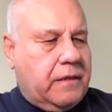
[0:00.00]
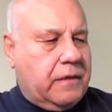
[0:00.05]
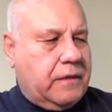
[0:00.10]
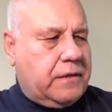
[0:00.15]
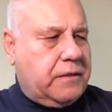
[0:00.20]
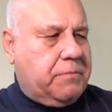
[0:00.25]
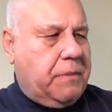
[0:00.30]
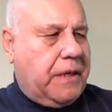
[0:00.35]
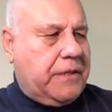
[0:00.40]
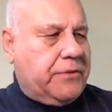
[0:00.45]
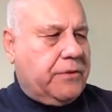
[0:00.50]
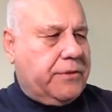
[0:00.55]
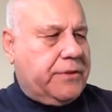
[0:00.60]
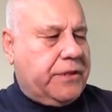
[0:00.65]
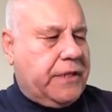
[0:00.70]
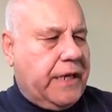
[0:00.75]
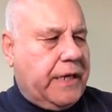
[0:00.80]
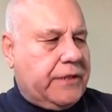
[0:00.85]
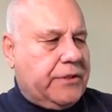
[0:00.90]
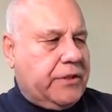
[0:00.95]
special
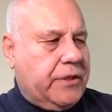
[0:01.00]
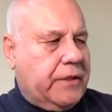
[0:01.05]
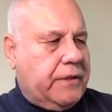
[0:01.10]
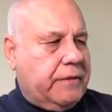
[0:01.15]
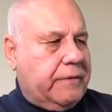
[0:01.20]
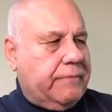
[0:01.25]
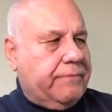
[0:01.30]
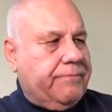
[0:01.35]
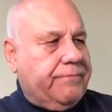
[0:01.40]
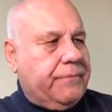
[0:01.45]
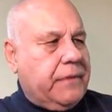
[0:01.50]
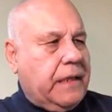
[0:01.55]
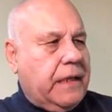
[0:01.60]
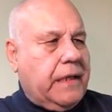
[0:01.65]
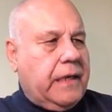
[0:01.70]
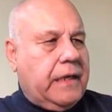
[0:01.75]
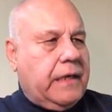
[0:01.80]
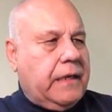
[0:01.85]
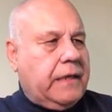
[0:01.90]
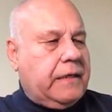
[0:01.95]
section
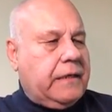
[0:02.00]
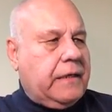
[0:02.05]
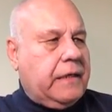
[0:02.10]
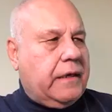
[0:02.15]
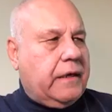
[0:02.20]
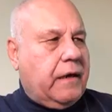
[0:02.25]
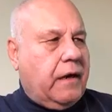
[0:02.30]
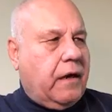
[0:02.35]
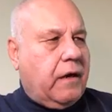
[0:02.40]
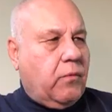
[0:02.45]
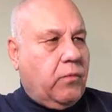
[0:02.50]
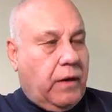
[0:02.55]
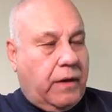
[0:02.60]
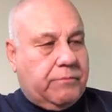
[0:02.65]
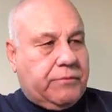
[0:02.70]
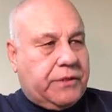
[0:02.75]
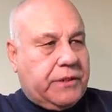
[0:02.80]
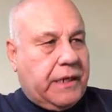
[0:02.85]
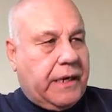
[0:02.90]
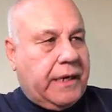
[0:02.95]
in our
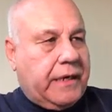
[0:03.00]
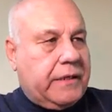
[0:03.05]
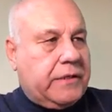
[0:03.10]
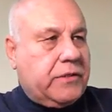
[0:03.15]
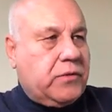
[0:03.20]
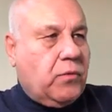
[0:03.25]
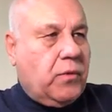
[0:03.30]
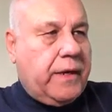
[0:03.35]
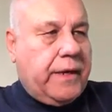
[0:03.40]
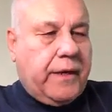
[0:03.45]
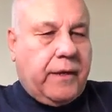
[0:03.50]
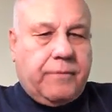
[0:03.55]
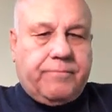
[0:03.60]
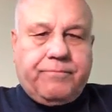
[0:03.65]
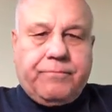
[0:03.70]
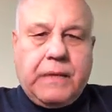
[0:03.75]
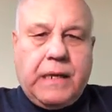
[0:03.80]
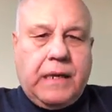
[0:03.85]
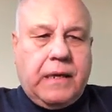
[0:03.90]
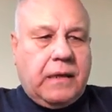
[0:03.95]
website as
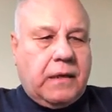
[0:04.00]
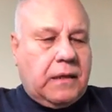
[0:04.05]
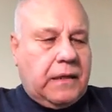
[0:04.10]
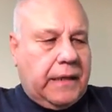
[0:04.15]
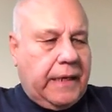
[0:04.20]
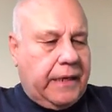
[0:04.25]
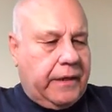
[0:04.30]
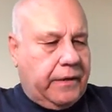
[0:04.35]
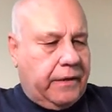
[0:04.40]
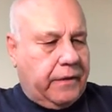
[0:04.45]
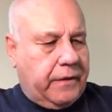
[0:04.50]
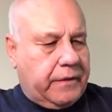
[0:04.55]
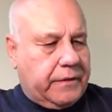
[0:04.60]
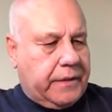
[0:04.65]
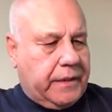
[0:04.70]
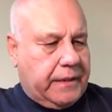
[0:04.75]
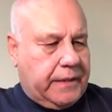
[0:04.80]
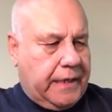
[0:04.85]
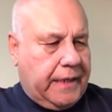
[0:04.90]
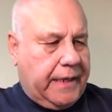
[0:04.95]
well later
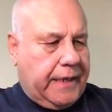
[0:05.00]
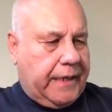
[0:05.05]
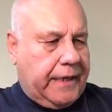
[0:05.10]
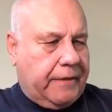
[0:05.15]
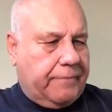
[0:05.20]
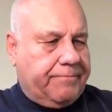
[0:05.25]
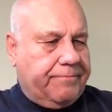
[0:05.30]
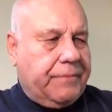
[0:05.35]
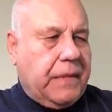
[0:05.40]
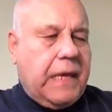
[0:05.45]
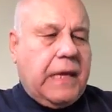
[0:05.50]
today.